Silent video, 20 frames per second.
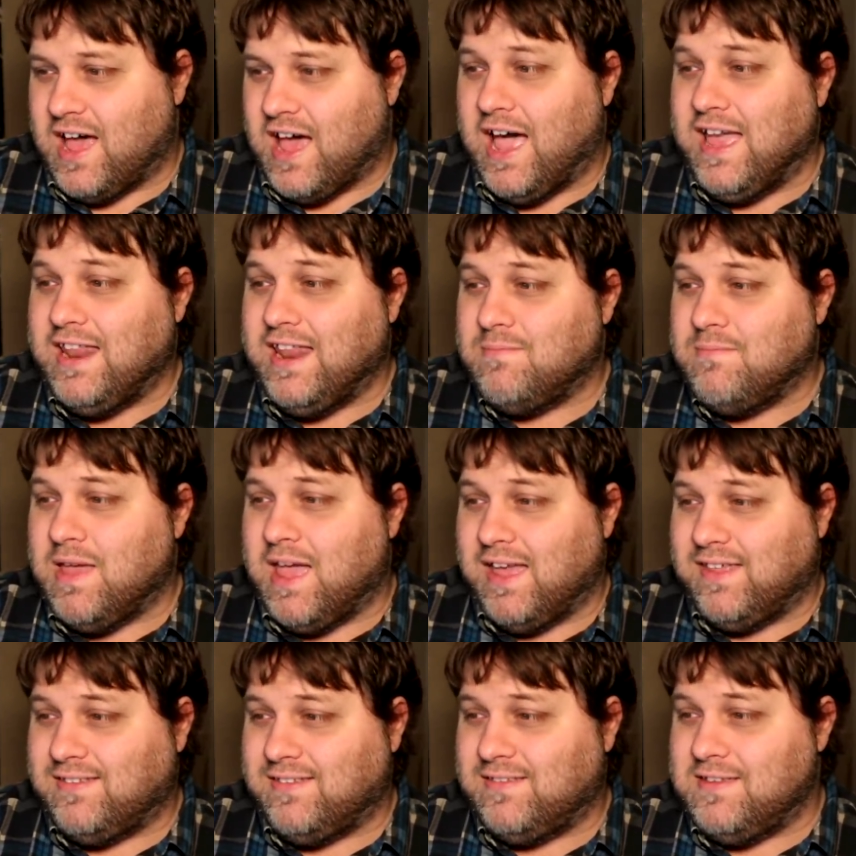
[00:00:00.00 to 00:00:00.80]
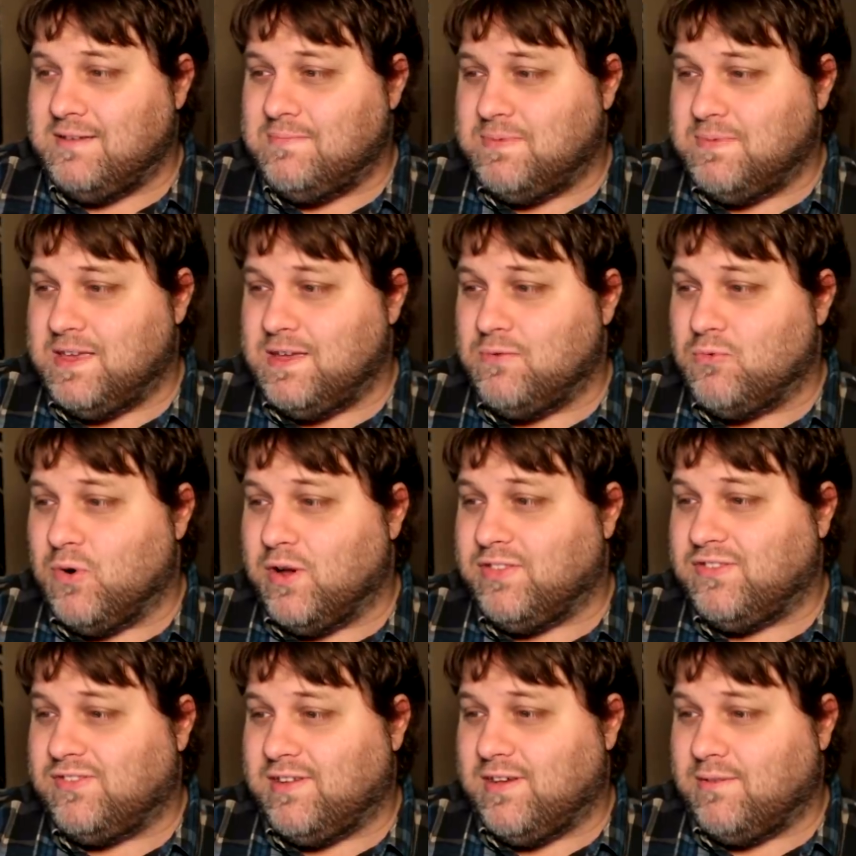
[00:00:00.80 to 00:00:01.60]
Item S C P
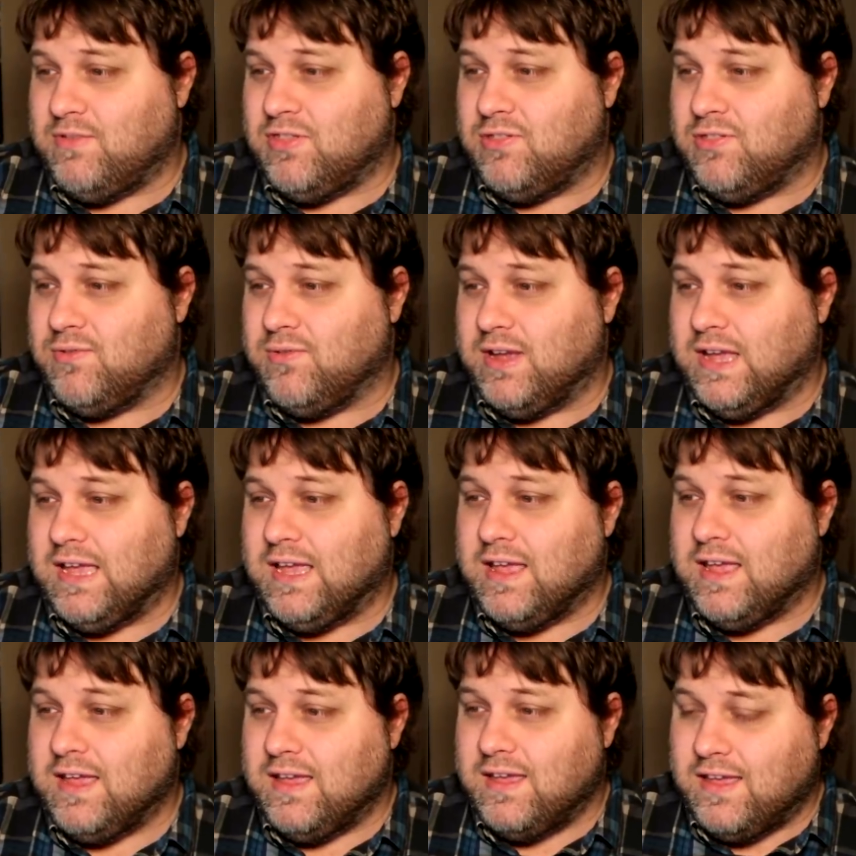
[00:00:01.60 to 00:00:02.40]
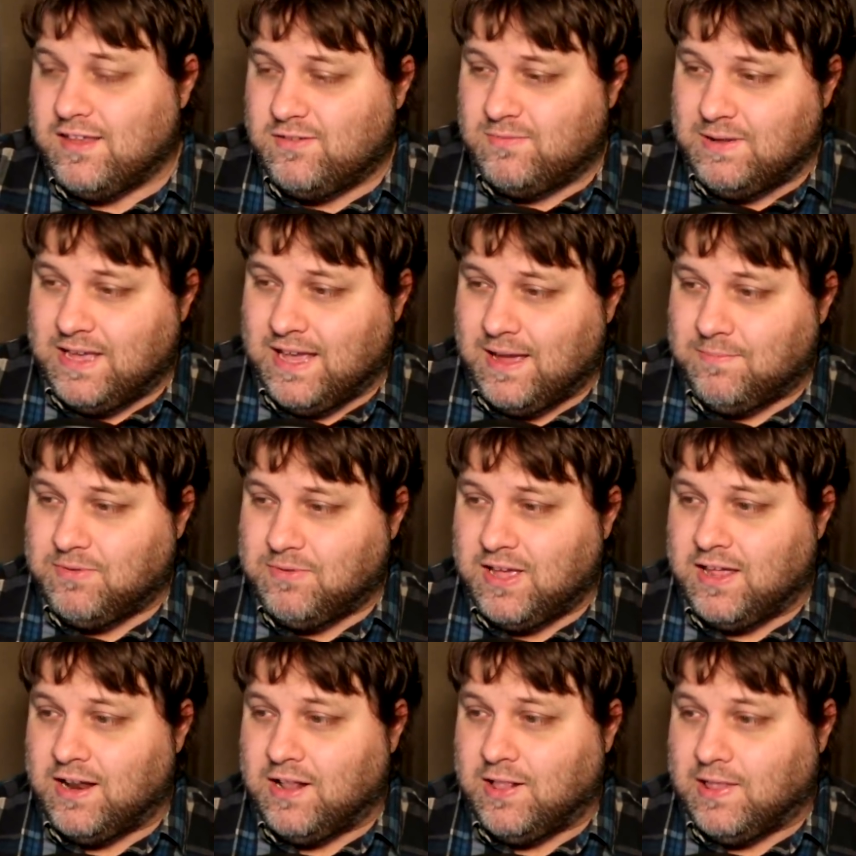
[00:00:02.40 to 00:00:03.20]
one seventy-three is to be kept
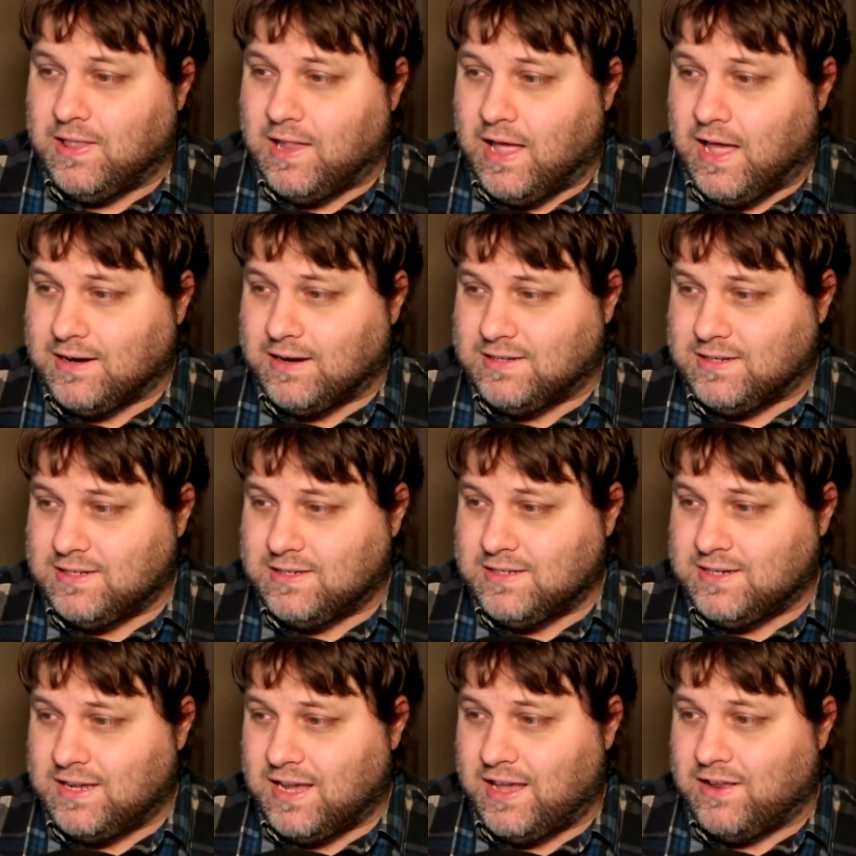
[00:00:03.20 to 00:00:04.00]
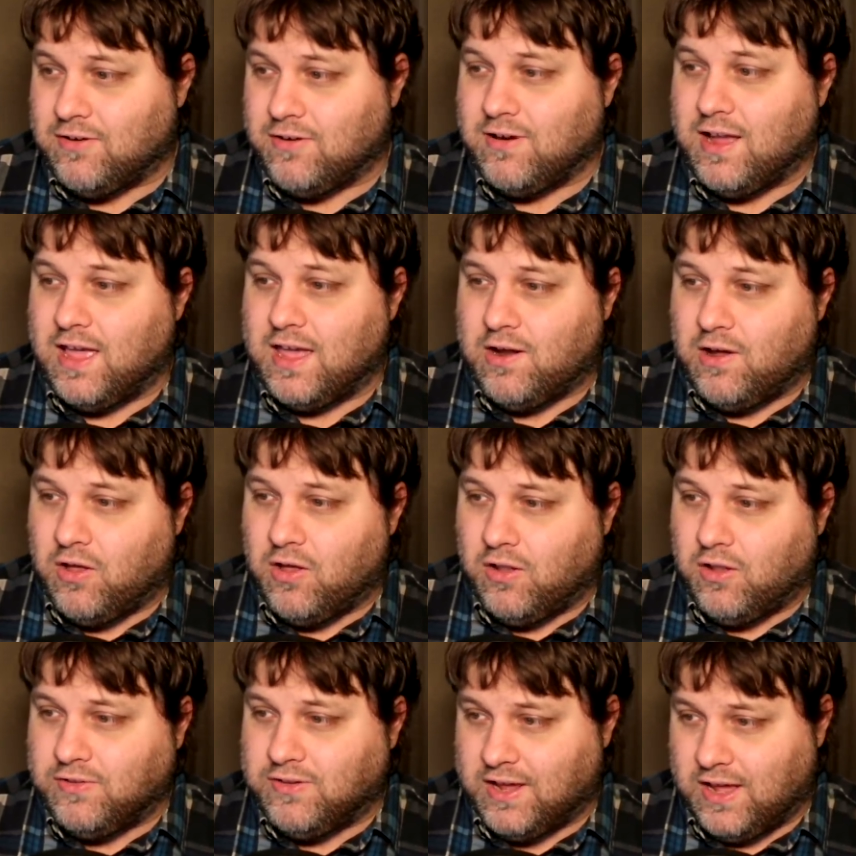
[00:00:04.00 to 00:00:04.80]
in a locked container at
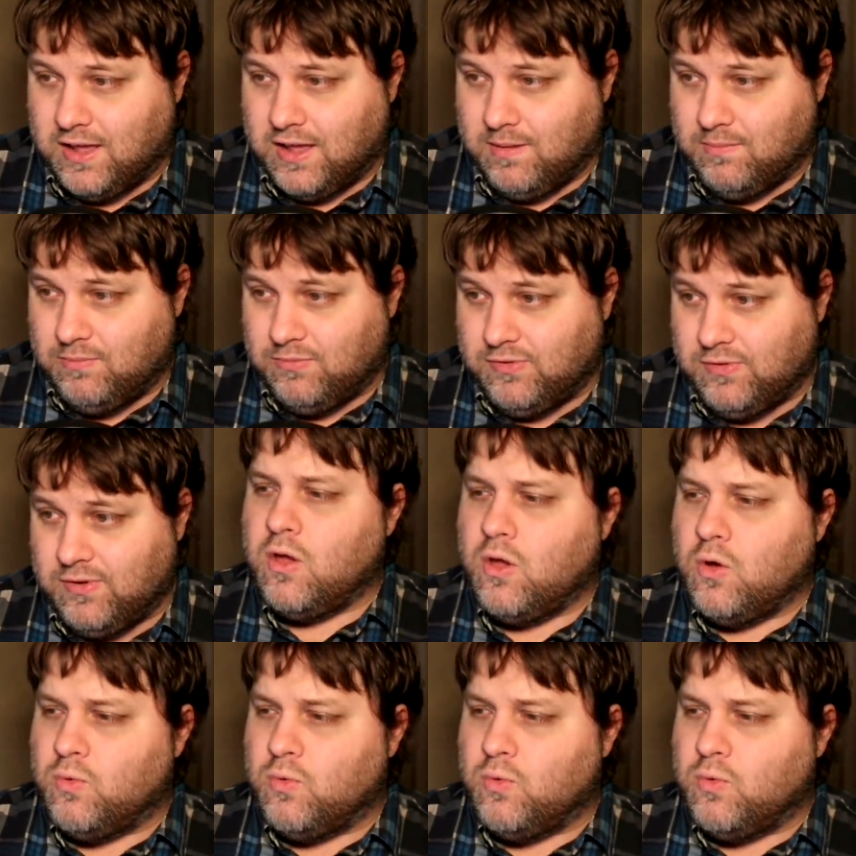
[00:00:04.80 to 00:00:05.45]
all times.